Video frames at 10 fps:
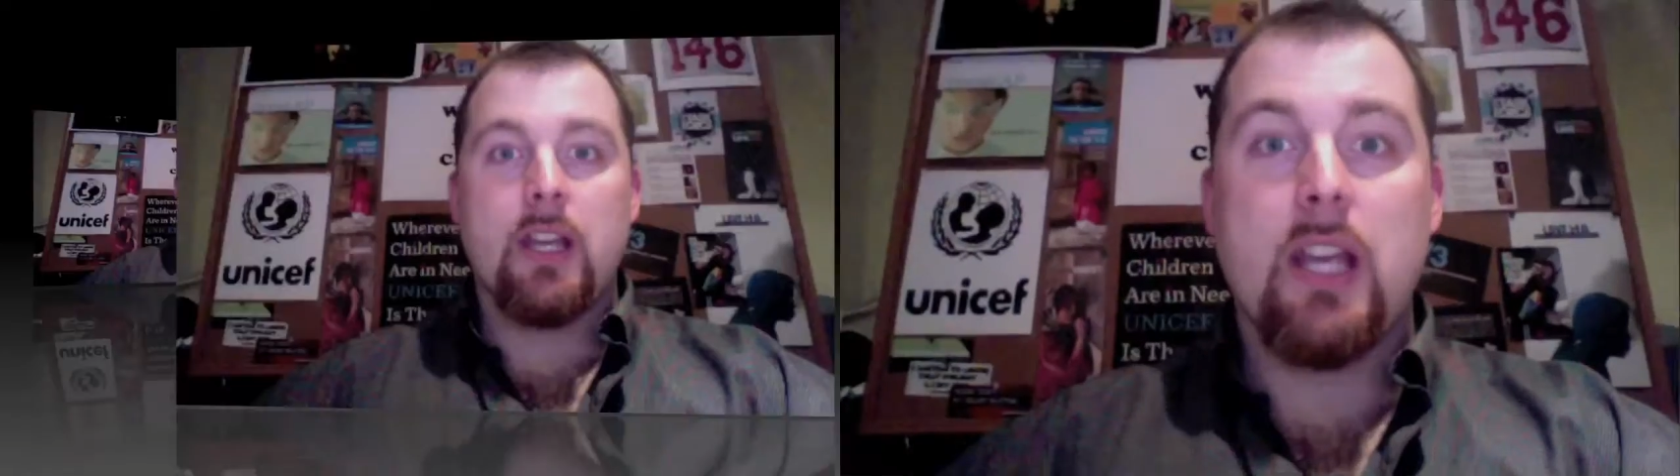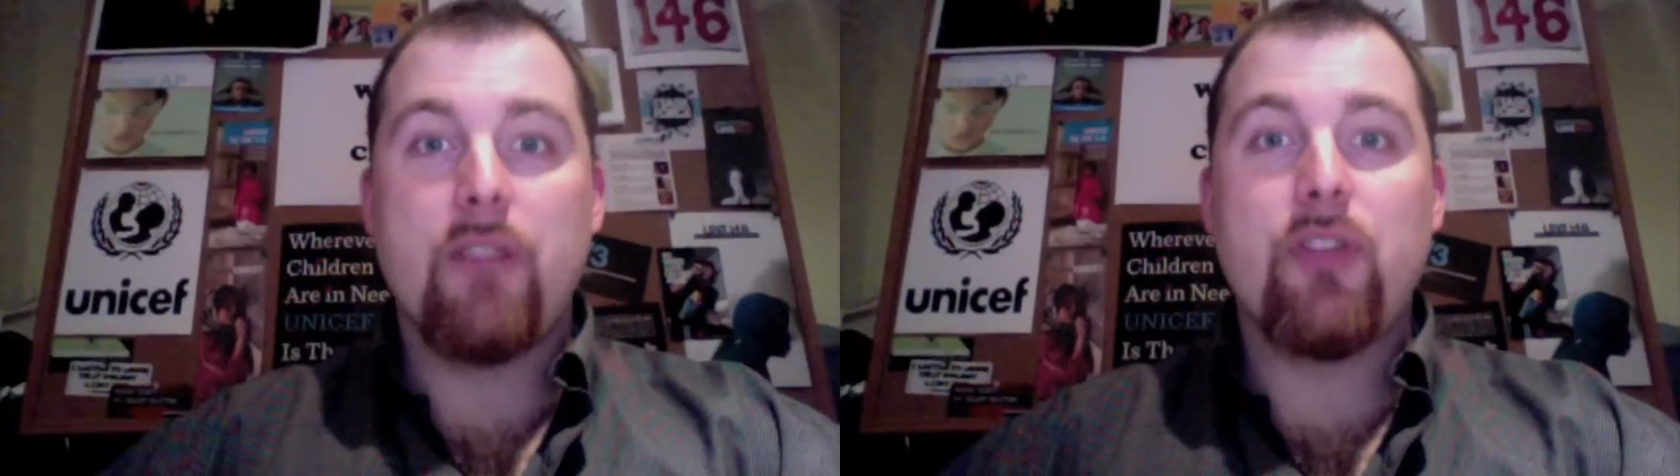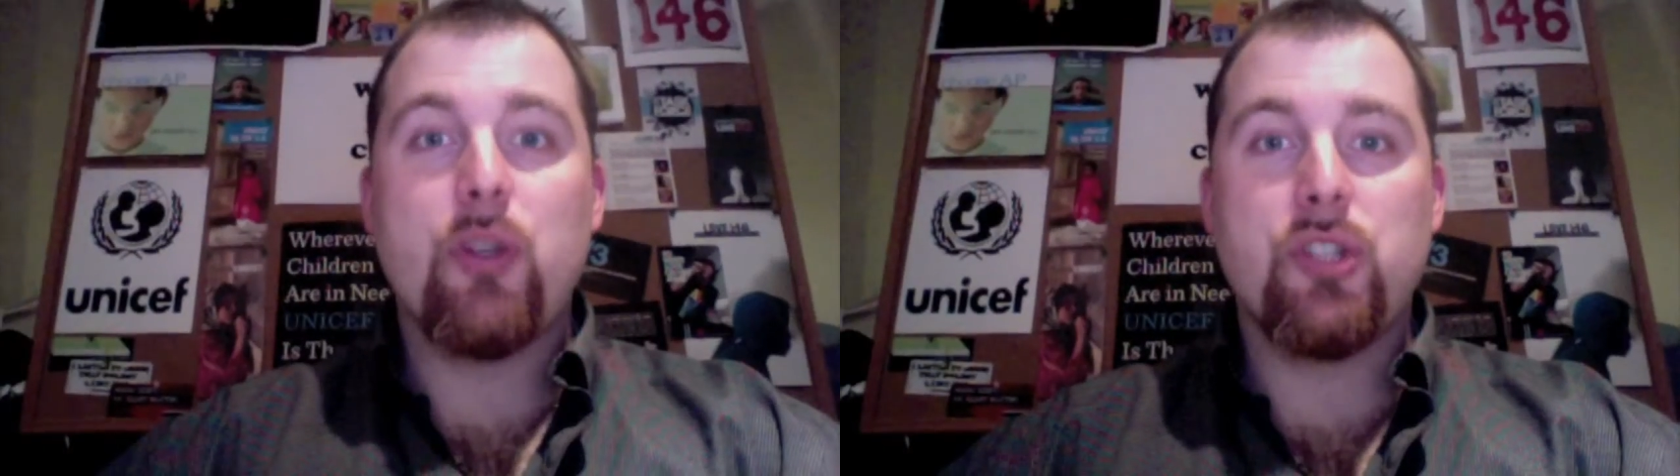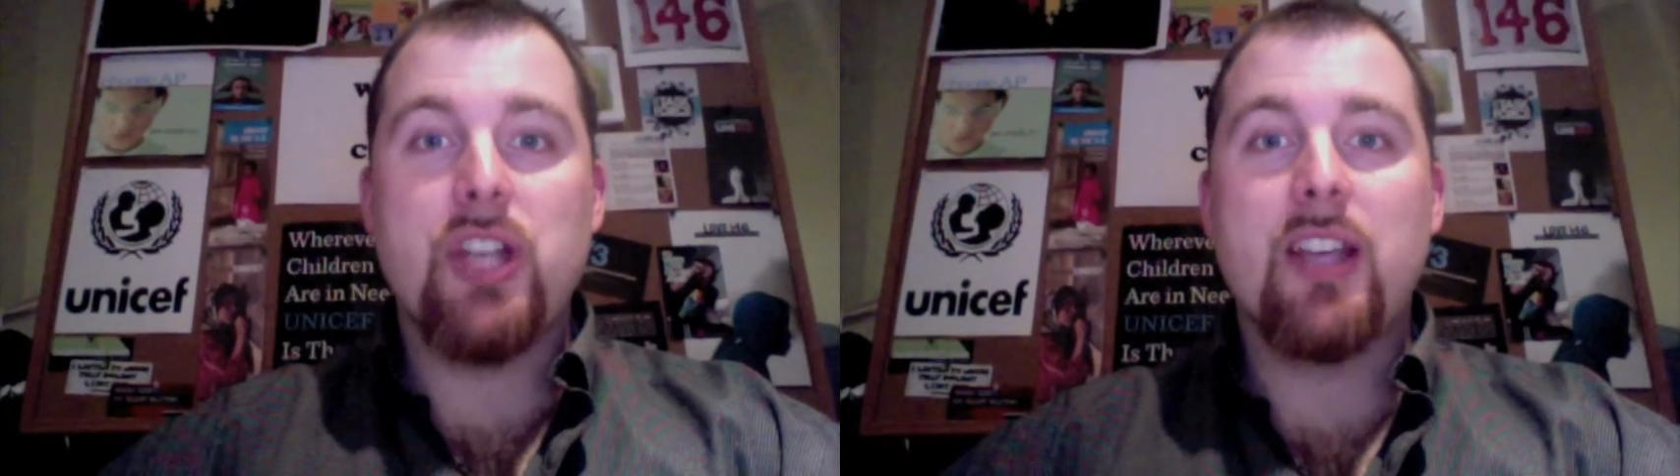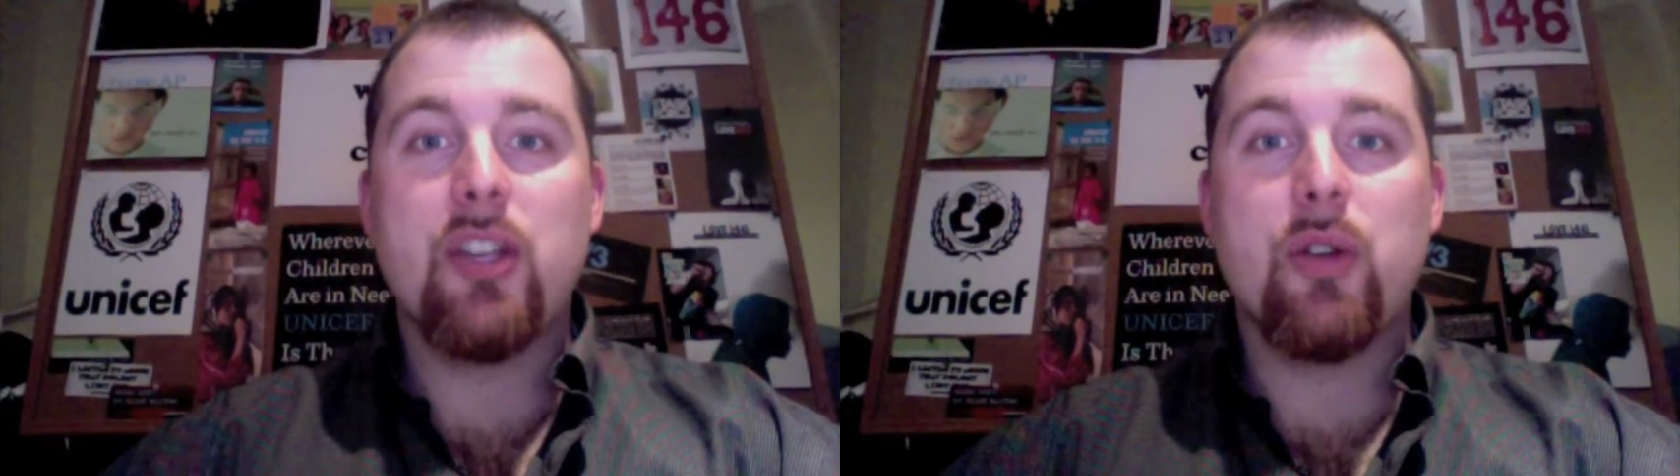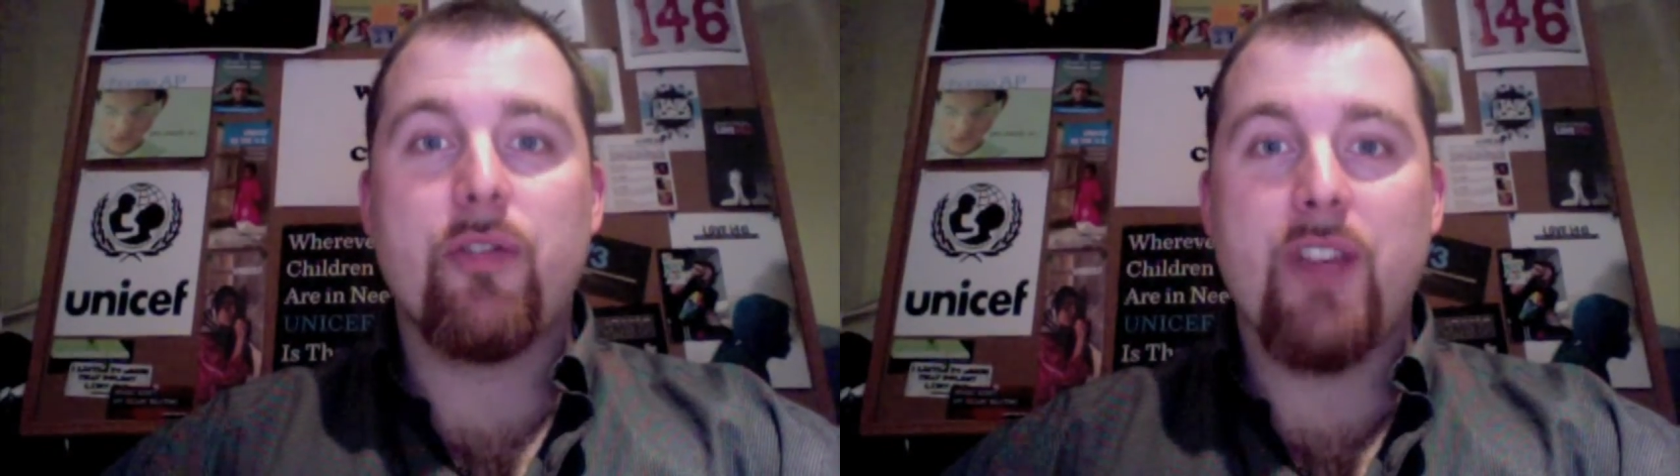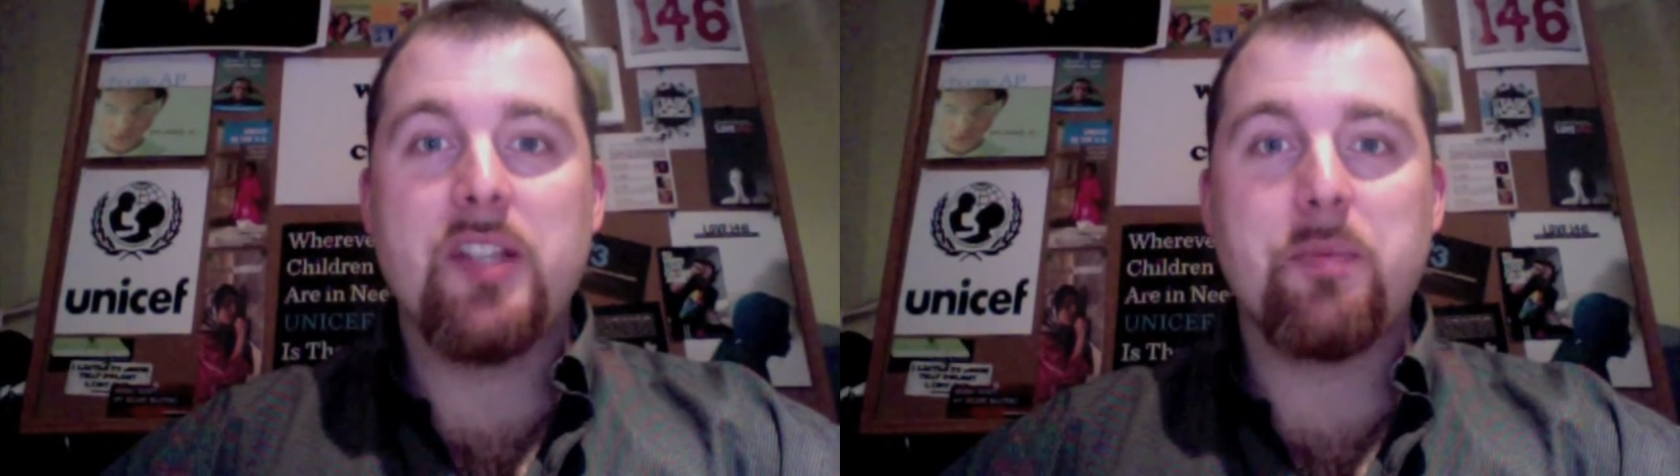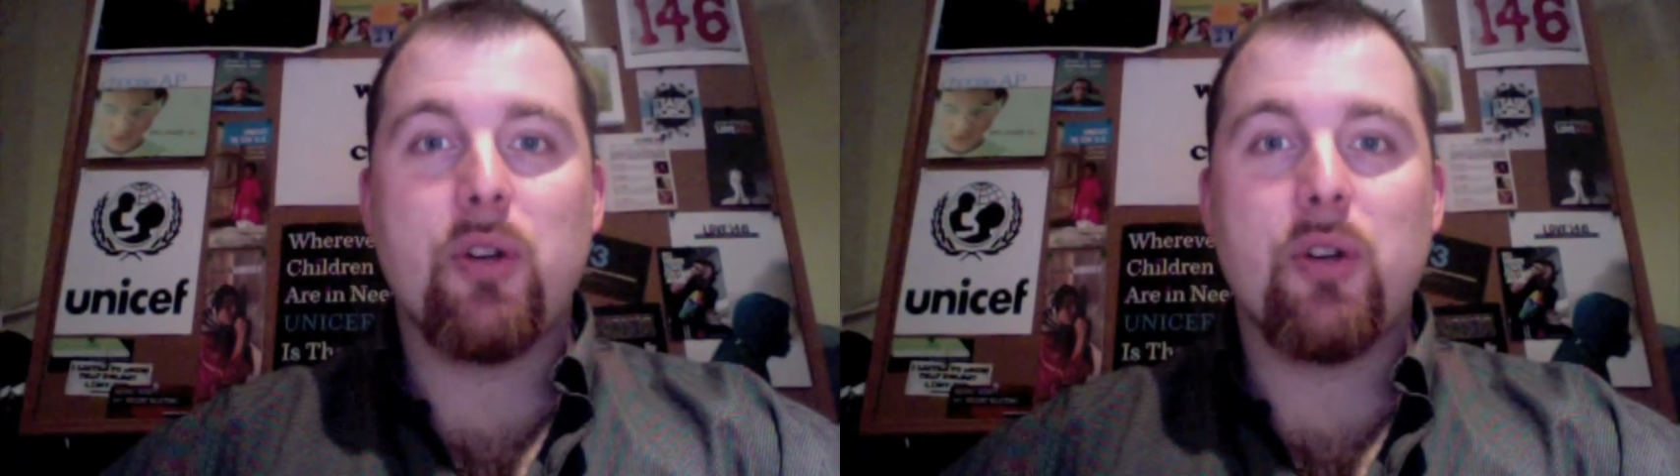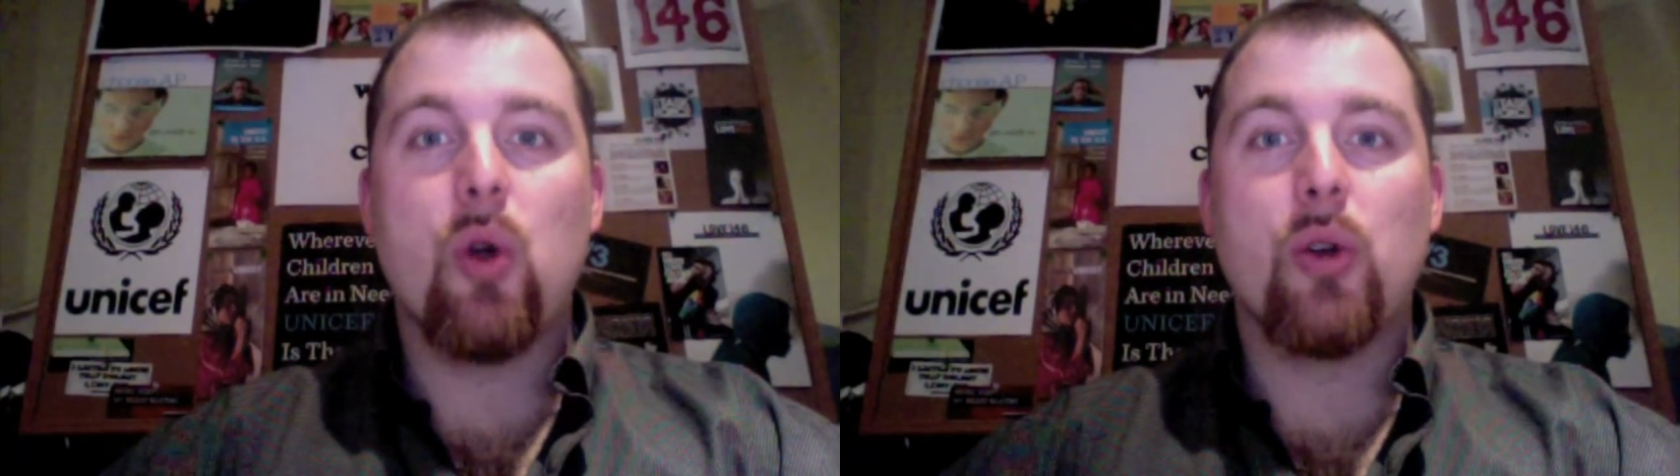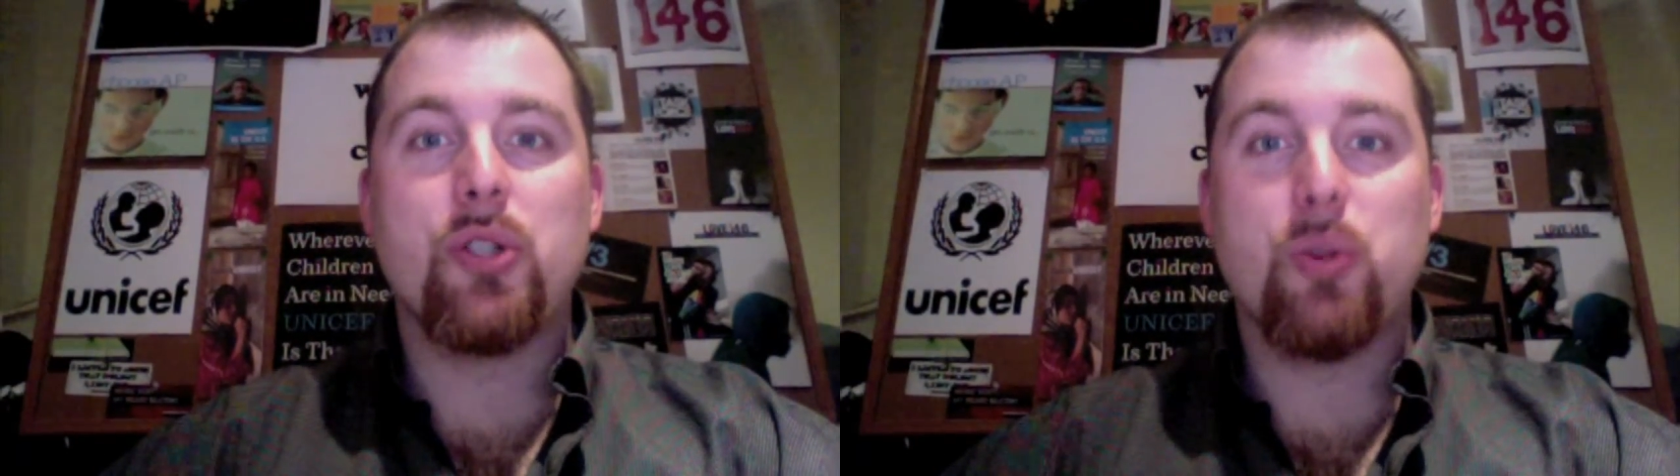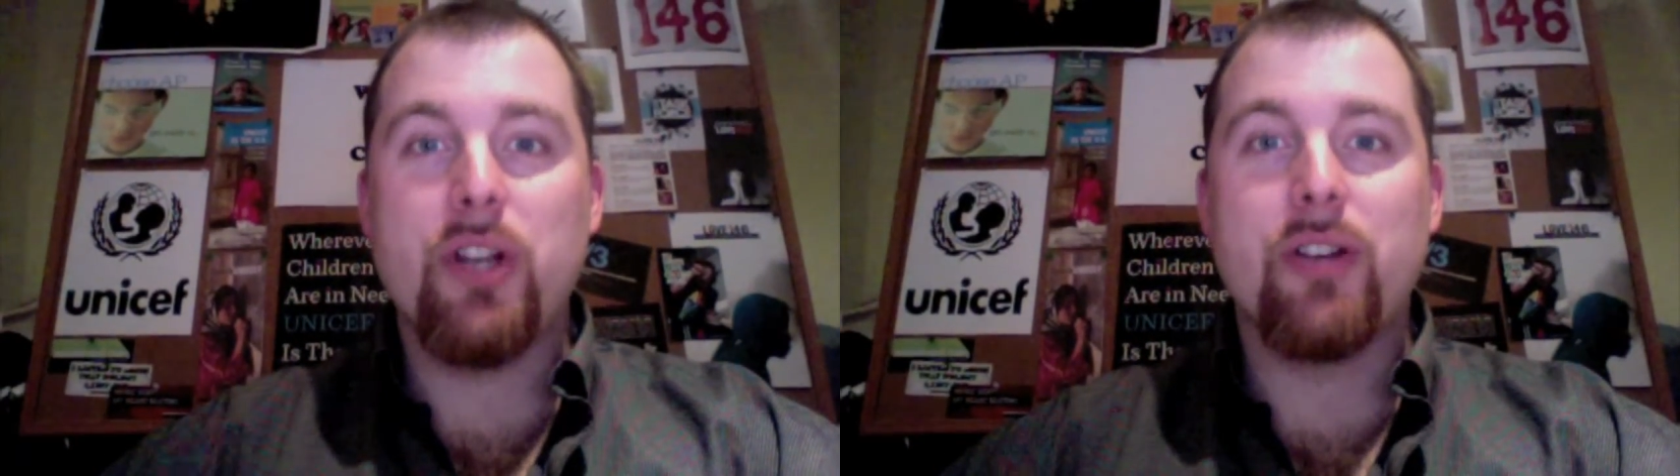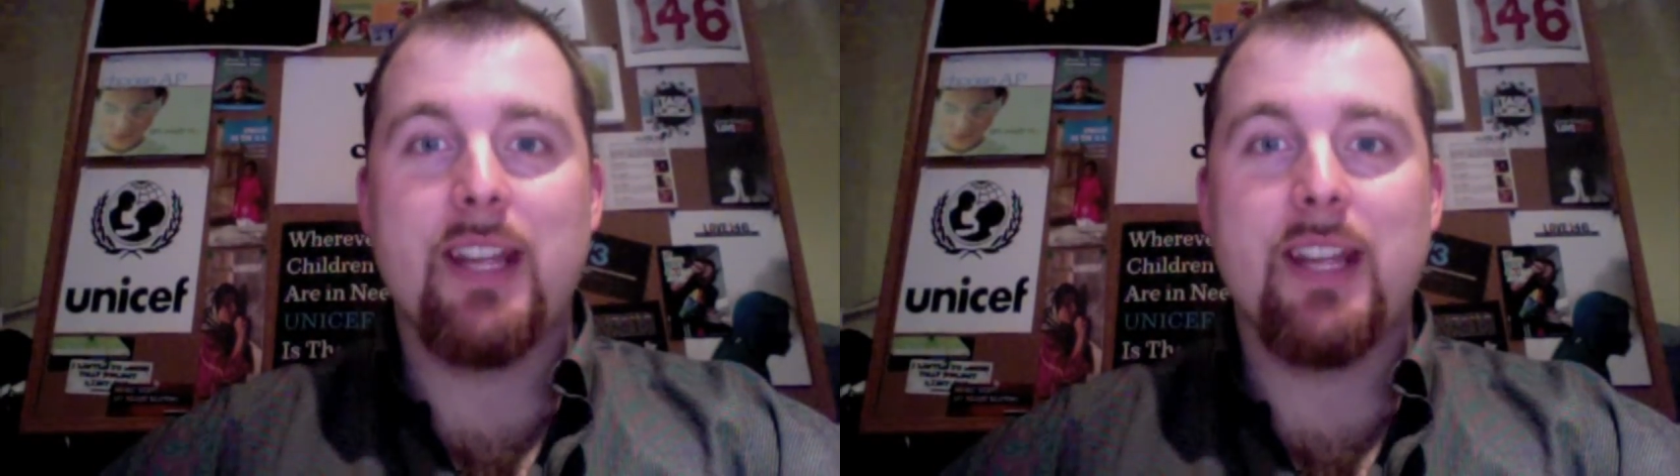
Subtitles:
If you check your Facebook or Twitter